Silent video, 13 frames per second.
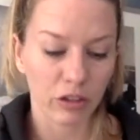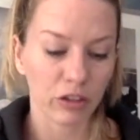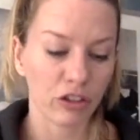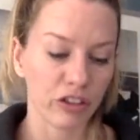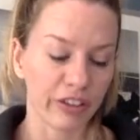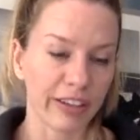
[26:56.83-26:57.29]

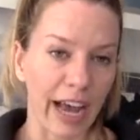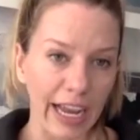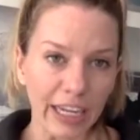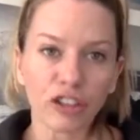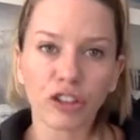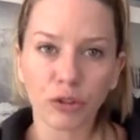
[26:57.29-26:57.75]
just
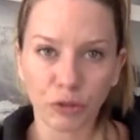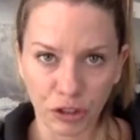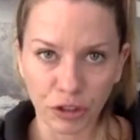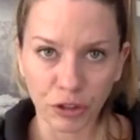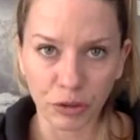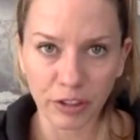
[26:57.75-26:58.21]
guide you
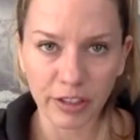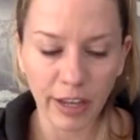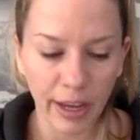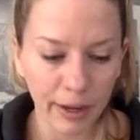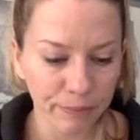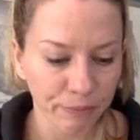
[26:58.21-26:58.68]
to
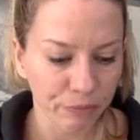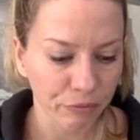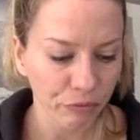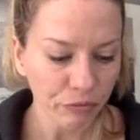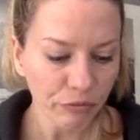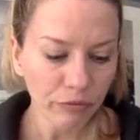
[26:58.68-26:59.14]
today
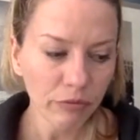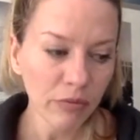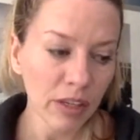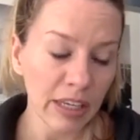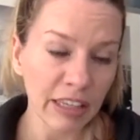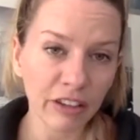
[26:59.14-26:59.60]

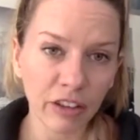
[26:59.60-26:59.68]
is